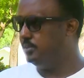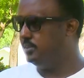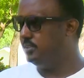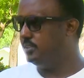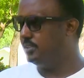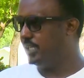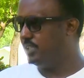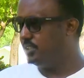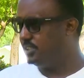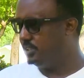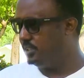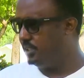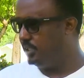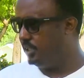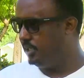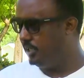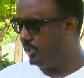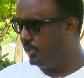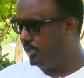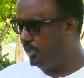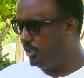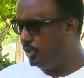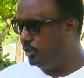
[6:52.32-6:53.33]

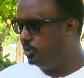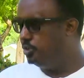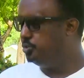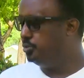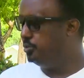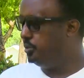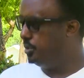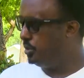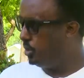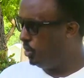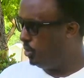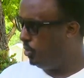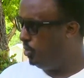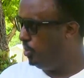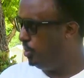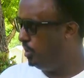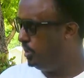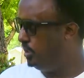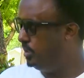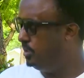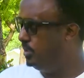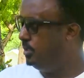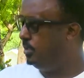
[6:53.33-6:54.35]
touching to the
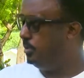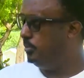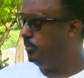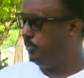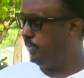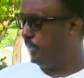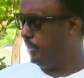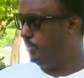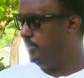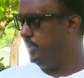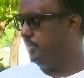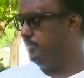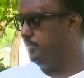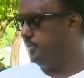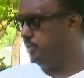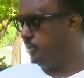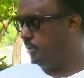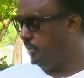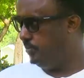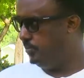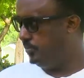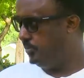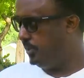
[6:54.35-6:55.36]
core problems
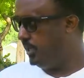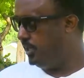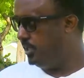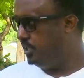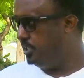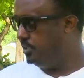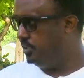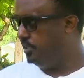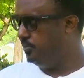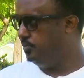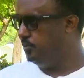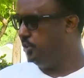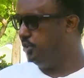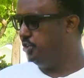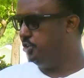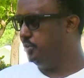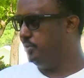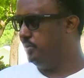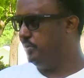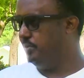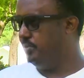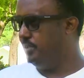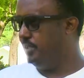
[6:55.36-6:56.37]
of an
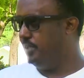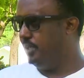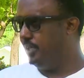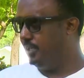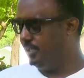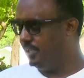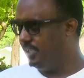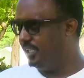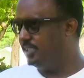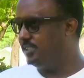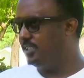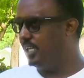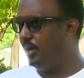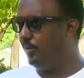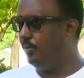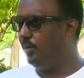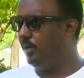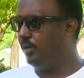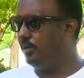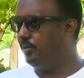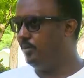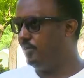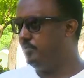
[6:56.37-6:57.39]
individual. And that's how
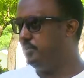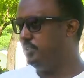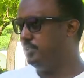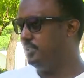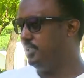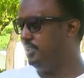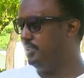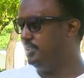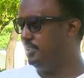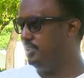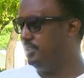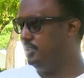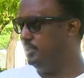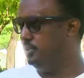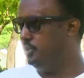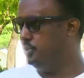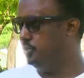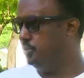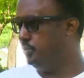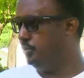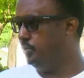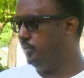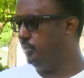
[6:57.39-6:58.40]
I gravitated
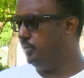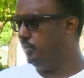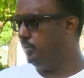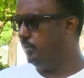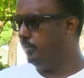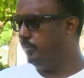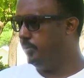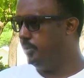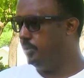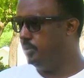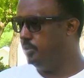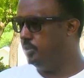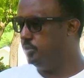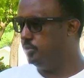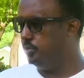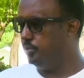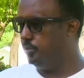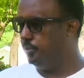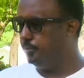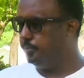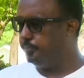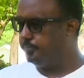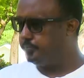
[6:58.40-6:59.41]
into, into
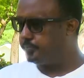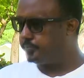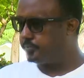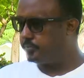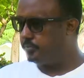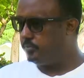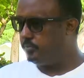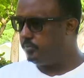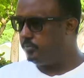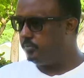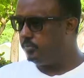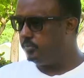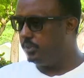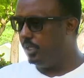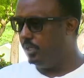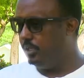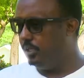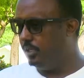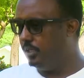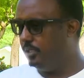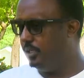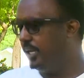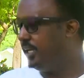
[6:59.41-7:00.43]

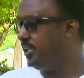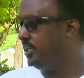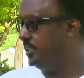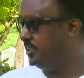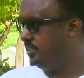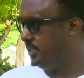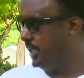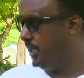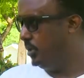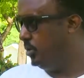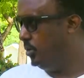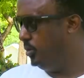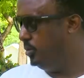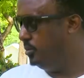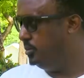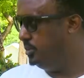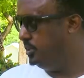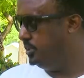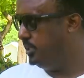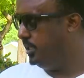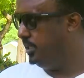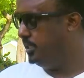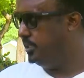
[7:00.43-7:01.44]
uh, like in
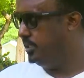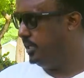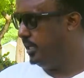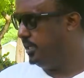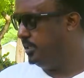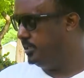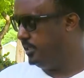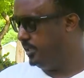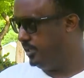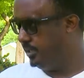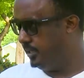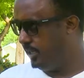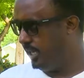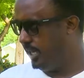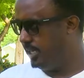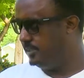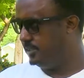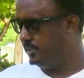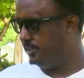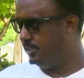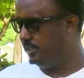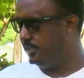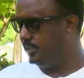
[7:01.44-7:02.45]
psychology and, and, and,
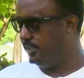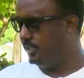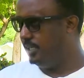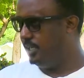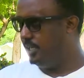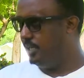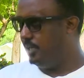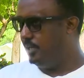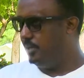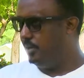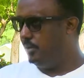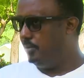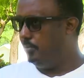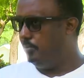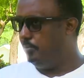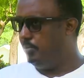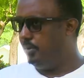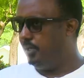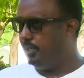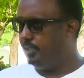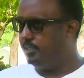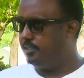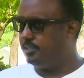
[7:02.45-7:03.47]

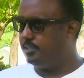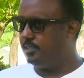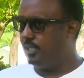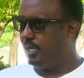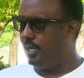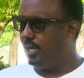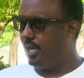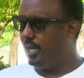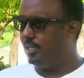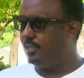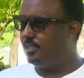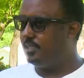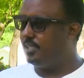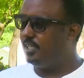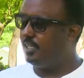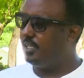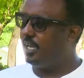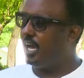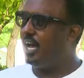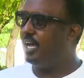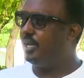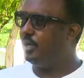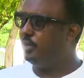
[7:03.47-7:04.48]
But I
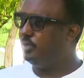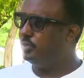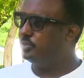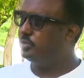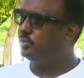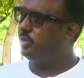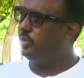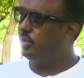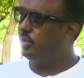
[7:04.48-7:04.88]
think I also